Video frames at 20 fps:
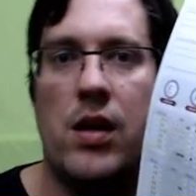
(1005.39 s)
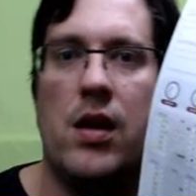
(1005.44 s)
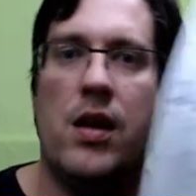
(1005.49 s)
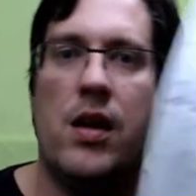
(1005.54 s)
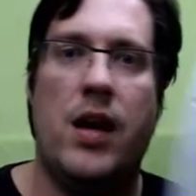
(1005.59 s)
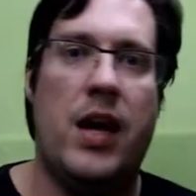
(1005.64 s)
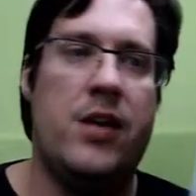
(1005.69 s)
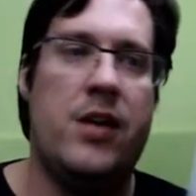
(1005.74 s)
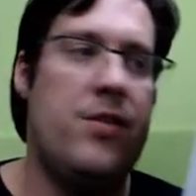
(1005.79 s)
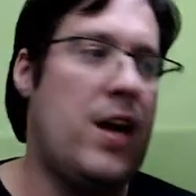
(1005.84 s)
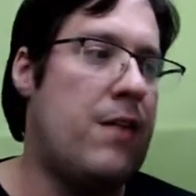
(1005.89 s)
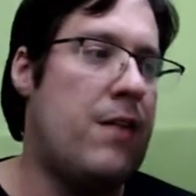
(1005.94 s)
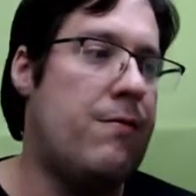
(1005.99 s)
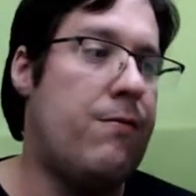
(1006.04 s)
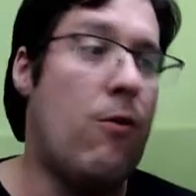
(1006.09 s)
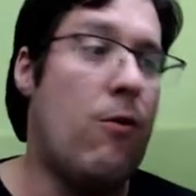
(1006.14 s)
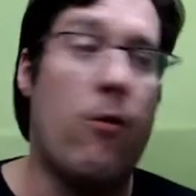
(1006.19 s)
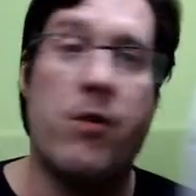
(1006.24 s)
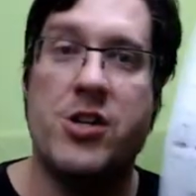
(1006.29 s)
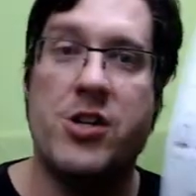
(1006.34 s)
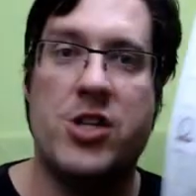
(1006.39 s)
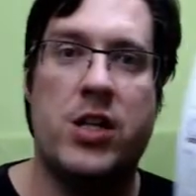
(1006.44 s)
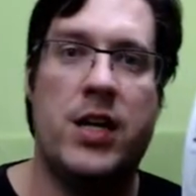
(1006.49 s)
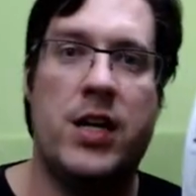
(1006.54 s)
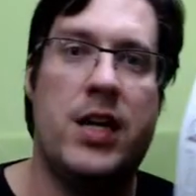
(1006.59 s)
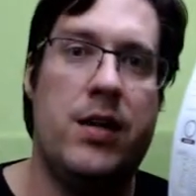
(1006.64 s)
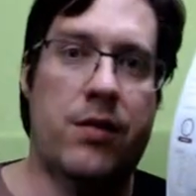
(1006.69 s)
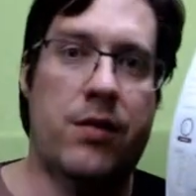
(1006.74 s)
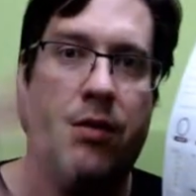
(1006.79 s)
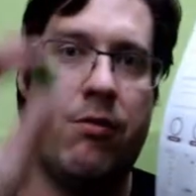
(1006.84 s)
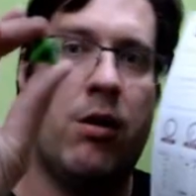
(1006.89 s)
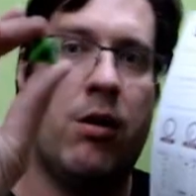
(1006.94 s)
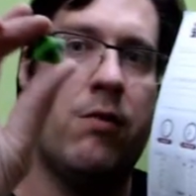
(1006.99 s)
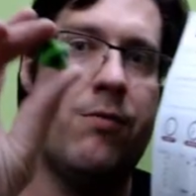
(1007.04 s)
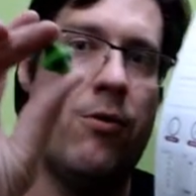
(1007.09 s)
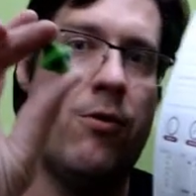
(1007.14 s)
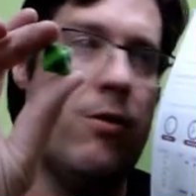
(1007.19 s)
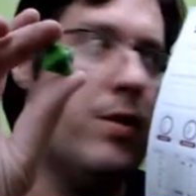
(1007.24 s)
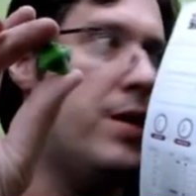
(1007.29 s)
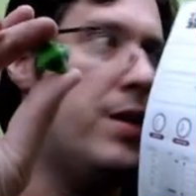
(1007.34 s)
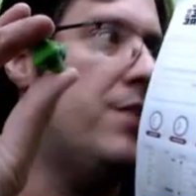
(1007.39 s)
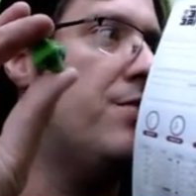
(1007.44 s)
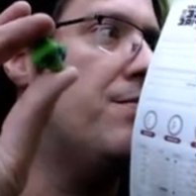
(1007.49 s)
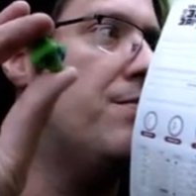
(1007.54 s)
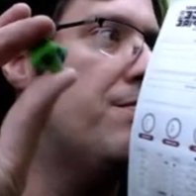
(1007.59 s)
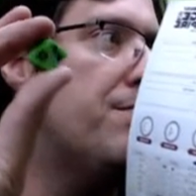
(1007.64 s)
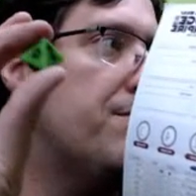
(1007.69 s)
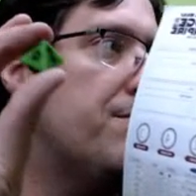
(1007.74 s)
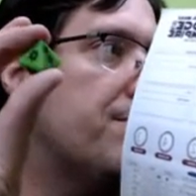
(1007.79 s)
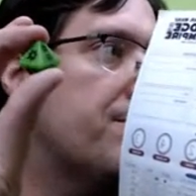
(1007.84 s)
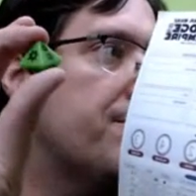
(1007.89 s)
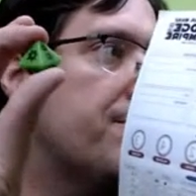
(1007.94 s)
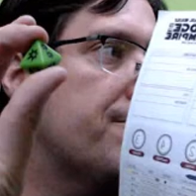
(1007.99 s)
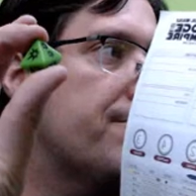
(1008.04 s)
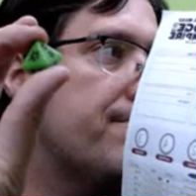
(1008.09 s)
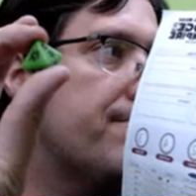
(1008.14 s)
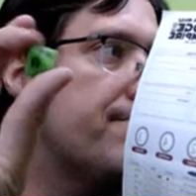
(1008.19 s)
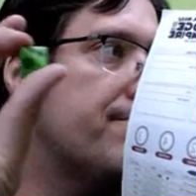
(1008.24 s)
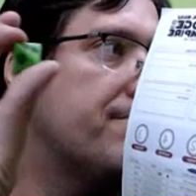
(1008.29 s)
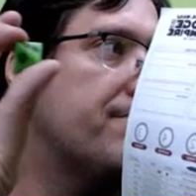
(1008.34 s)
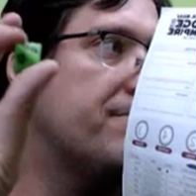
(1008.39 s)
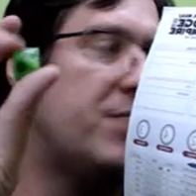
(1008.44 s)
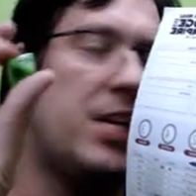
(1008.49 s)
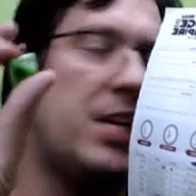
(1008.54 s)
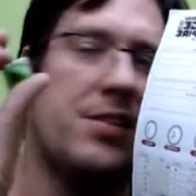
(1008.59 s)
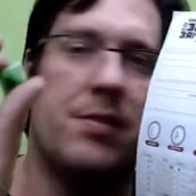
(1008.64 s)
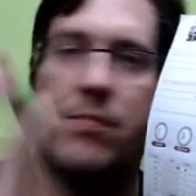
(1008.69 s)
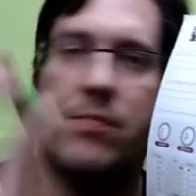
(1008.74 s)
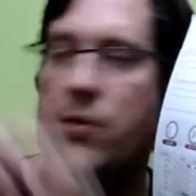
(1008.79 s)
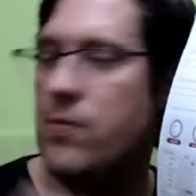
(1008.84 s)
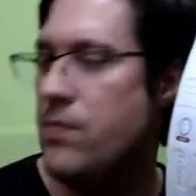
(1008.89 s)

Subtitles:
and you have 4 agility, you roll 4 of these. That simple.